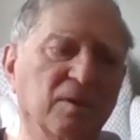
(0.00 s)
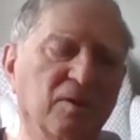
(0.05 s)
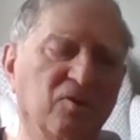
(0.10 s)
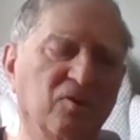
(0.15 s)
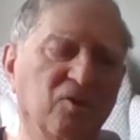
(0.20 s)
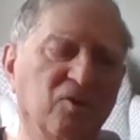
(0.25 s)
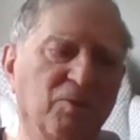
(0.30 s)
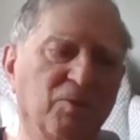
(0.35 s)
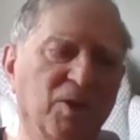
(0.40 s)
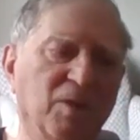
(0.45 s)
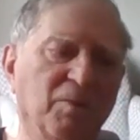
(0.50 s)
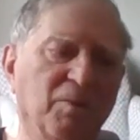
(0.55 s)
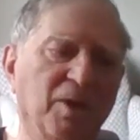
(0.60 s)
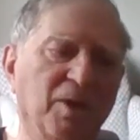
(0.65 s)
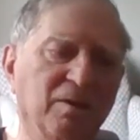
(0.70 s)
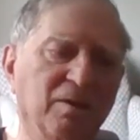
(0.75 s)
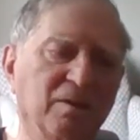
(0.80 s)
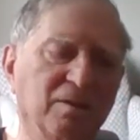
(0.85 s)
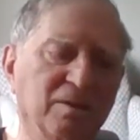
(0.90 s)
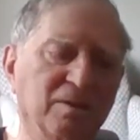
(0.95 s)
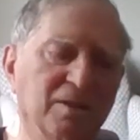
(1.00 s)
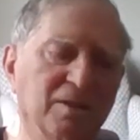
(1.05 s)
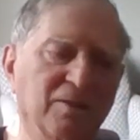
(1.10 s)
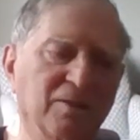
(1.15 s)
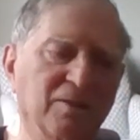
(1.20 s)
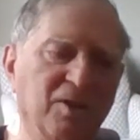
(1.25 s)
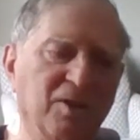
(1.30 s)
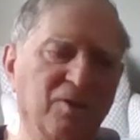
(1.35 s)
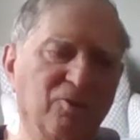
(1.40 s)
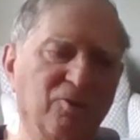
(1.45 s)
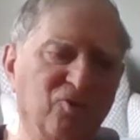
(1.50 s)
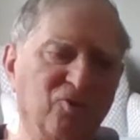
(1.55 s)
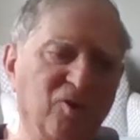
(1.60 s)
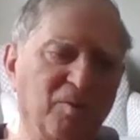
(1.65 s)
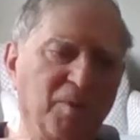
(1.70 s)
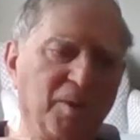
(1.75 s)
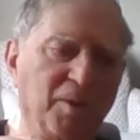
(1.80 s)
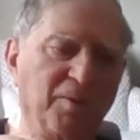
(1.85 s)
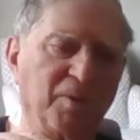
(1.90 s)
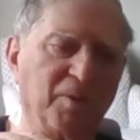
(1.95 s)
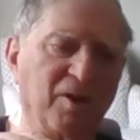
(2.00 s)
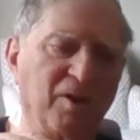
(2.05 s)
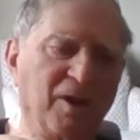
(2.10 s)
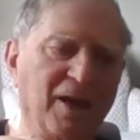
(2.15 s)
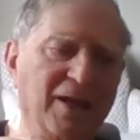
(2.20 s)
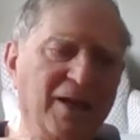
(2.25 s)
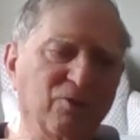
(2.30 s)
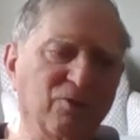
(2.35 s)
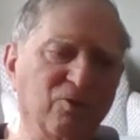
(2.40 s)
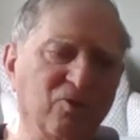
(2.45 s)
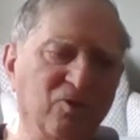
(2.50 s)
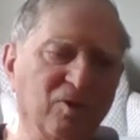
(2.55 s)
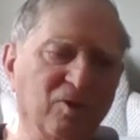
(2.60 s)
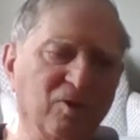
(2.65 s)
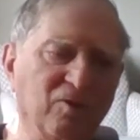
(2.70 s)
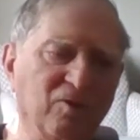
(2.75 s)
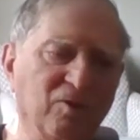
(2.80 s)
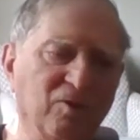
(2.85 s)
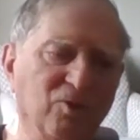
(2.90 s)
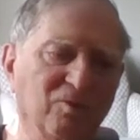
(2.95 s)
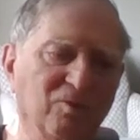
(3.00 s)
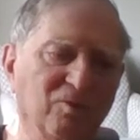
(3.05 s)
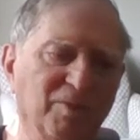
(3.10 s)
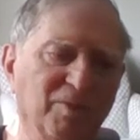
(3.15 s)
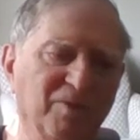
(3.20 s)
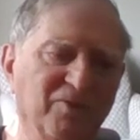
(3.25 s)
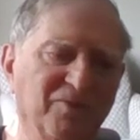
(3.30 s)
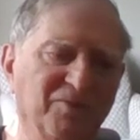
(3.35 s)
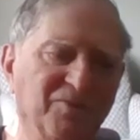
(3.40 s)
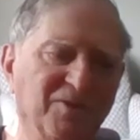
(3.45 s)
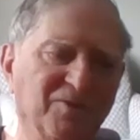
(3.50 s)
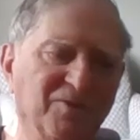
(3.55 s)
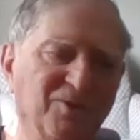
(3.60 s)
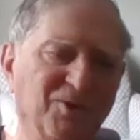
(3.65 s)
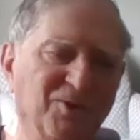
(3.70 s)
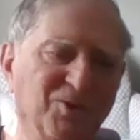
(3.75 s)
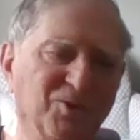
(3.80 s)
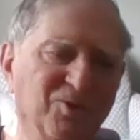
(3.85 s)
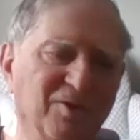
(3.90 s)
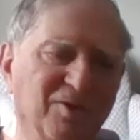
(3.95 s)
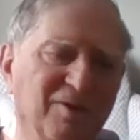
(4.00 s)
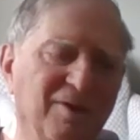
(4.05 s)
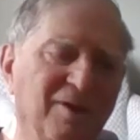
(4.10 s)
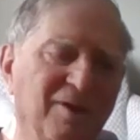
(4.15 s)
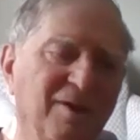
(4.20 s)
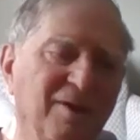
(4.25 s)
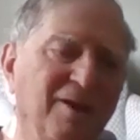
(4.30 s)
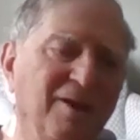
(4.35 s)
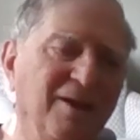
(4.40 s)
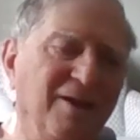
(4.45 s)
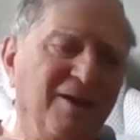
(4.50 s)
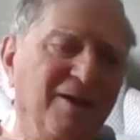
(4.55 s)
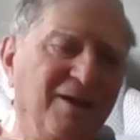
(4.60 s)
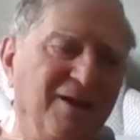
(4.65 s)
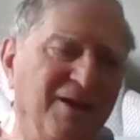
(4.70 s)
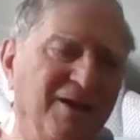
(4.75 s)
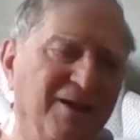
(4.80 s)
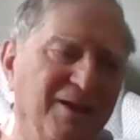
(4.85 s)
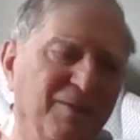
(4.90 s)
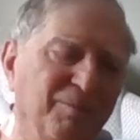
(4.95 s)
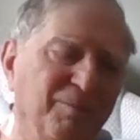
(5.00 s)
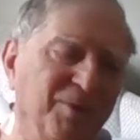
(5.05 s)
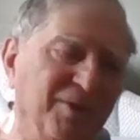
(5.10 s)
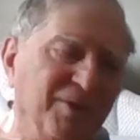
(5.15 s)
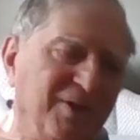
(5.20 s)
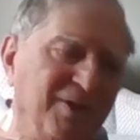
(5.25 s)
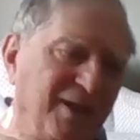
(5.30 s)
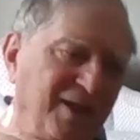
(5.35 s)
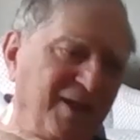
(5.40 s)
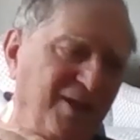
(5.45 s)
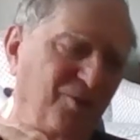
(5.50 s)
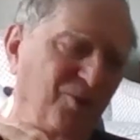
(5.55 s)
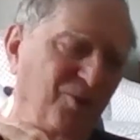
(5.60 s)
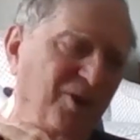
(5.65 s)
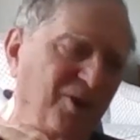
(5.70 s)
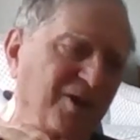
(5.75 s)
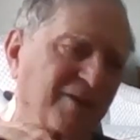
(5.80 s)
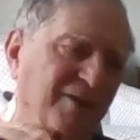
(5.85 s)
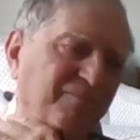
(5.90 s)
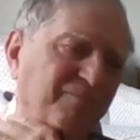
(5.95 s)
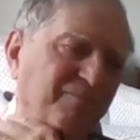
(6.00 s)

something about t- tells you something about the accuracy of those B 52s. Uh, but anyway,